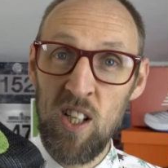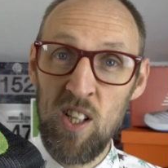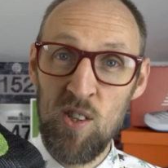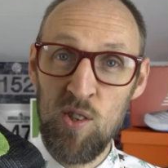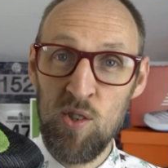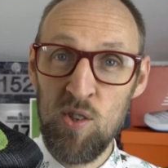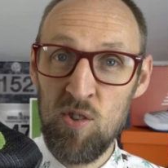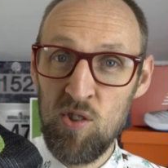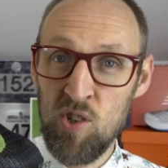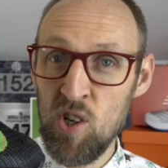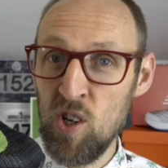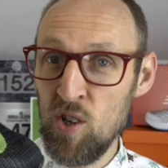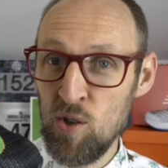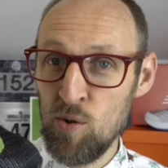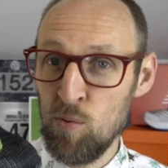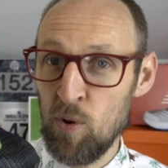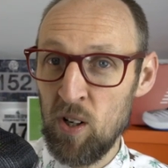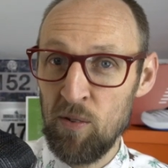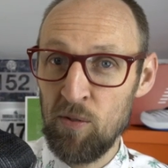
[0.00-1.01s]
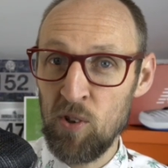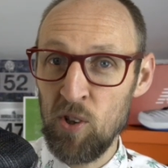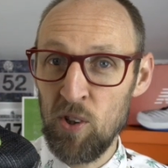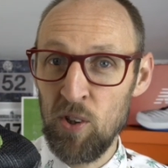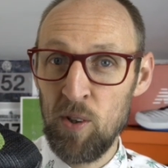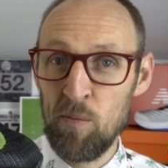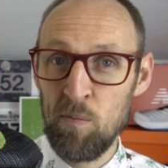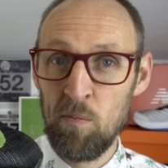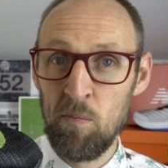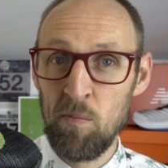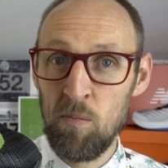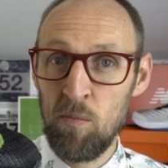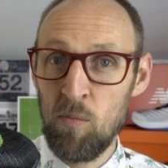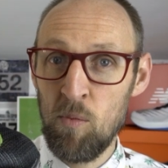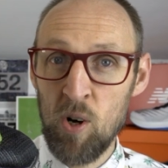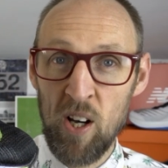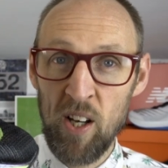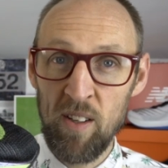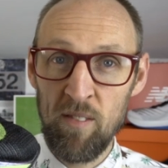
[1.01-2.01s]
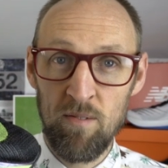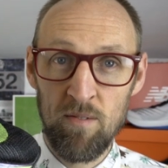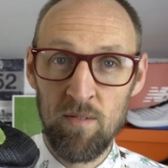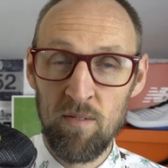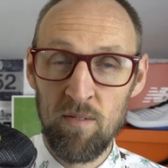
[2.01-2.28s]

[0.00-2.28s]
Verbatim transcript: these shoes while I've got them. Why